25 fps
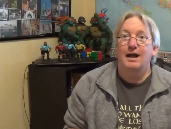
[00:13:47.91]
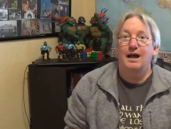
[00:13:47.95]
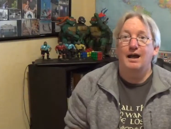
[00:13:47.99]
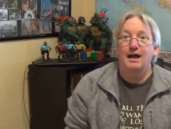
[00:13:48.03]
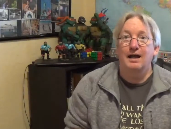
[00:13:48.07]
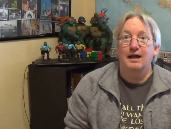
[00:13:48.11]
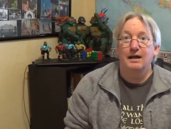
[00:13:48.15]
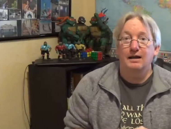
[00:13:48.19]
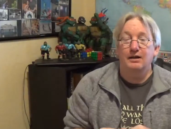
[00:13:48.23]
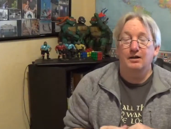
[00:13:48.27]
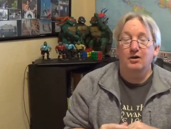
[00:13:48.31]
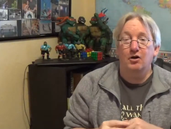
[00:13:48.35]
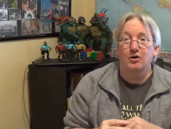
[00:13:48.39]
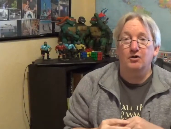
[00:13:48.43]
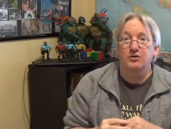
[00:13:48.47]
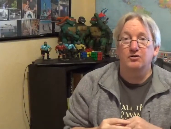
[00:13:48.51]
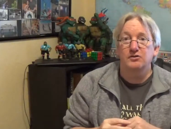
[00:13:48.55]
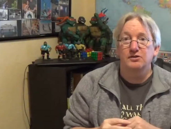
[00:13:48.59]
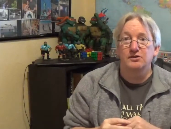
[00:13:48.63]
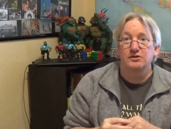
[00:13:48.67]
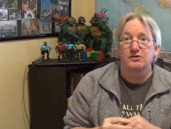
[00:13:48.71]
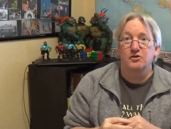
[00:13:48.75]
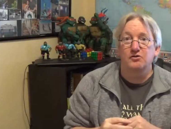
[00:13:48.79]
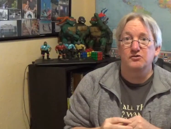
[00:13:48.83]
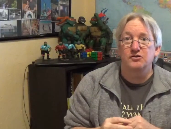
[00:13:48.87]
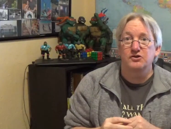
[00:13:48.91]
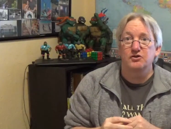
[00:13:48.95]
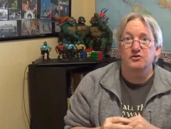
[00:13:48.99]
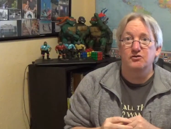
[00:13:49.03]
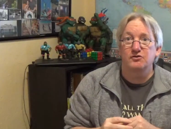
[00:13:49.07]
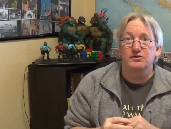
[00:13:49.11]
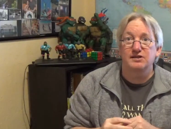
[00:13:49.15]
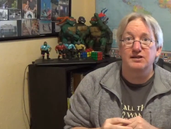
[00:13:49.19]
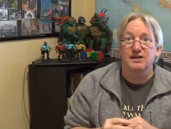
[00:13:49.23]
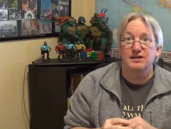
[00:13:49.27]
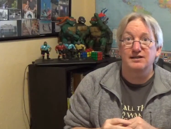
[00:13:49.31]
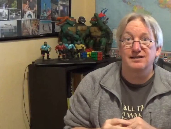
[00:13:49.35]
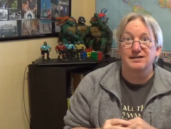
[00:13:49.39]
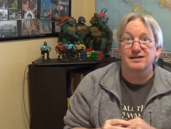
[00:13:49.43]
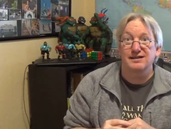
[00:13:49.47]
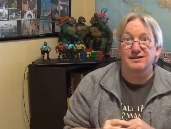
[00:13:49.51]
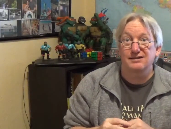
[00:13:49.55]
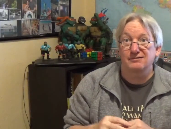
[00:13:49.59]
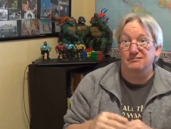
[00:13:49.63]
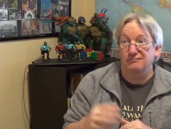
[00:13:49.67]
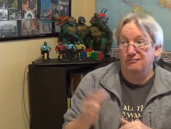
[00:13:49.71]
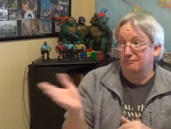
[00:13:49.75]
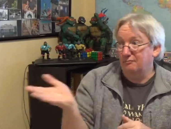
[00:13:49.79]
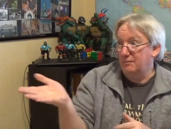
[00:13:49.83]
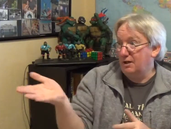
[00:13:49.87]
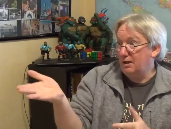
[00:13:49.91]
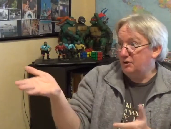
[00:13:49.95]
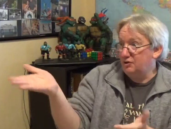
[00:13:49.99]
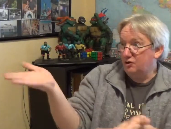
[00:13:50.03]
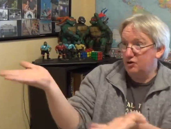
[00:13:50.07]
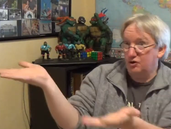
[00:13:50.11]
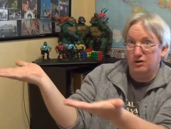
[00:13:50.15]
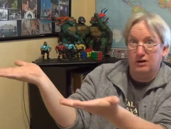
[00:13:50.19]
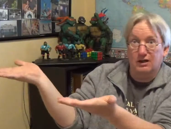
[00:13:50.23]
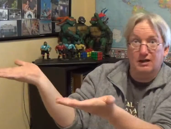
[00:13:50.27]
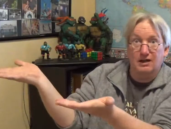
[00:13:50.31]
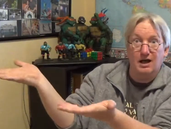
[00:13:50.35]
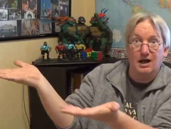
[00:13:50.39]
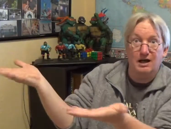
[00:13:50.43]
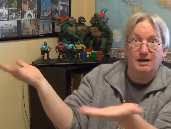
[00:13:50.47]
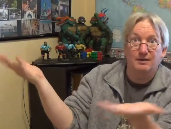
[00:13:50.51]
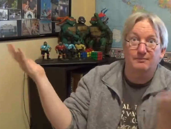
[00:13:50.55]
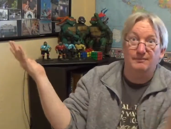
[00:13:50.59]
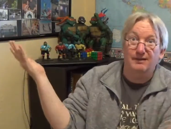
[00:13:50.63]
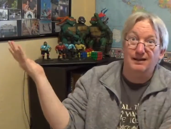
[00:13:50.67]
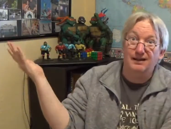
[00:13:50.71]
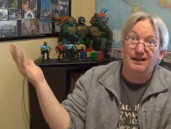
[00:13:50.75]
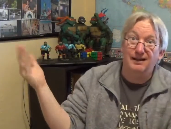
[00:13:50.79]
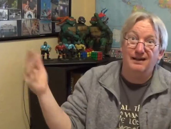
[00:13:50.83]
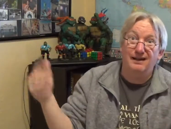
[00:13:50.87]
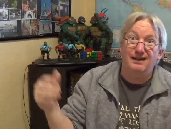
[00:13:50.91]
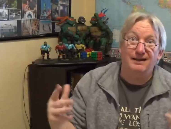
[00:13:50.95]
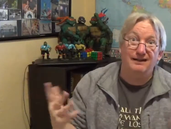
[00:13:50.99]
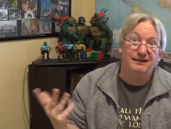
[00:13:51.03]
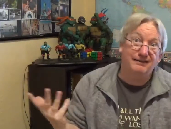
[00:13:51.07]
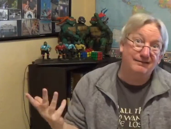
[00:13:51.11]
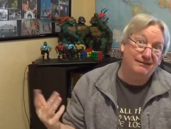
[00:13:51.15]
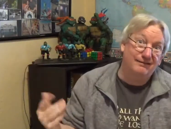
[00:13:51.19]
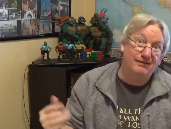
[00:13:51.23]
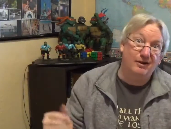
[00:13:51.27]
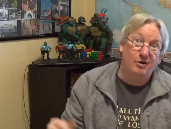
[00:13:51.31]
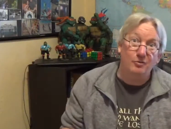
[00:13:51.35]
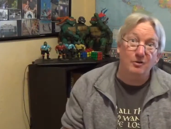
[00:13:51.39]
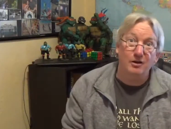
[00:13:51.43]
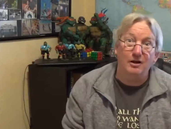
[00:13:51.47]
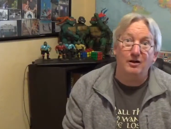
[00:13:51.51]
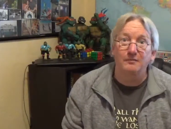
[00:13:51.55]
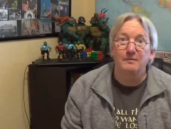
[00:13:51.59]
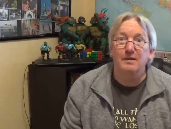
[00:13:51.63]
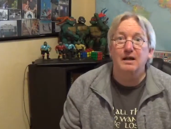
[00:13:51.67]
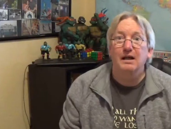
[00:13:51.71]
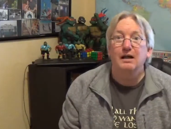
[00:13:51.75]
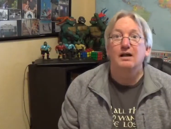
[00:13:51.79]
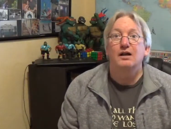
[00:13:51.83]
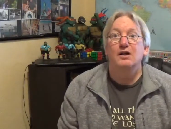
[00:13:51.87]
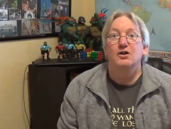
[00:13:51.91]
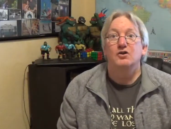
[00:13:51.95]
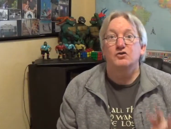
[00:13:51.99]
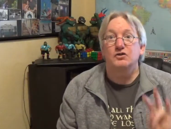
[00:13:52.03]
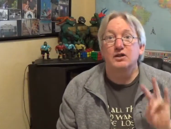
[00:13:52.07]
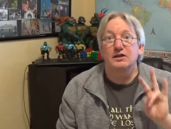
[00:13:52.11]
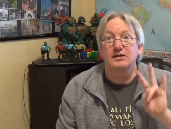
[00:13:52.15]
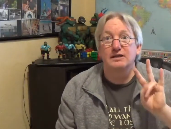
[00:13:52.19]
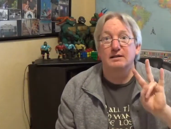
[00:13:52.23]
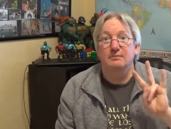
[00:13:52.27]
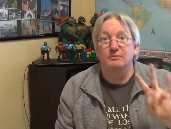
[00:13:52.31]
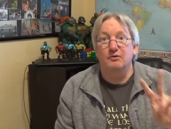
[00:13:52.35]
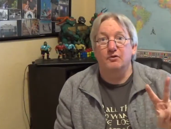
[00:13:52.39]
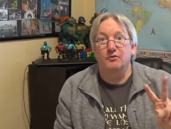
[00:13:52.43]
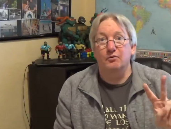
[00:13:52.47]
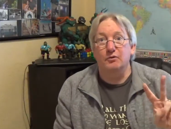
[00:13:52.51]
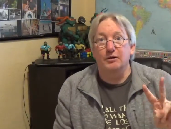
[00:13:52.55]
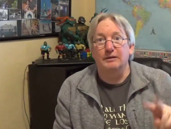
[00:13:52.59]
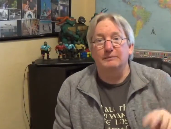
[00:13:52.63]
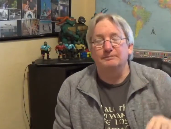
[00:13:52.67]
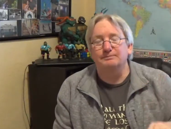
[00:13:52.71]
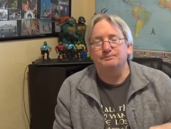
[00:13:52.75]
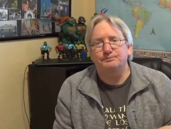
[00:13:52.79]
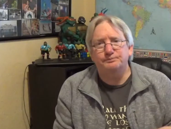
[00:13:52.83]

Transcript: And Hercules turns to Eurystheus and says, man, you should have caught him. Ah, oh well. So that's number three.